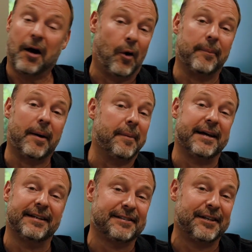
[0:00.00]
Oh, I'm not
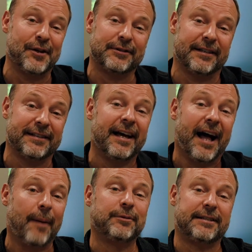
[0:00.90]
making excuses.
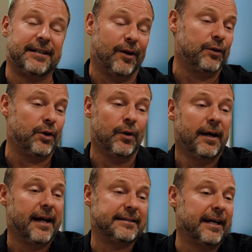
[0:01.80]
I'm just telling you,
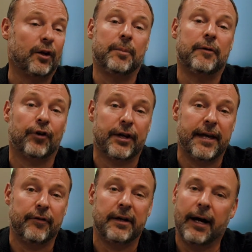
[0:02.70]
it's not only been
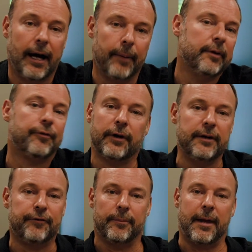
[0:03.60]
forgiven, I've been
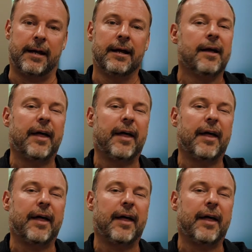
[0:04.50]
freed from that.